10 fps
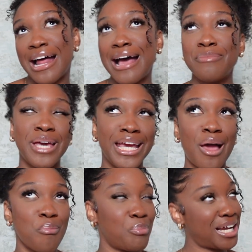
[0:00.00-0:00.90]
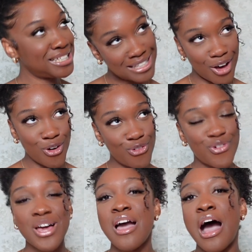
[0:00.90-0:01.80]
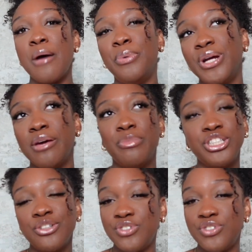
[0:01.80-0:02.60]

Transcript: I made myself. I put a bunch of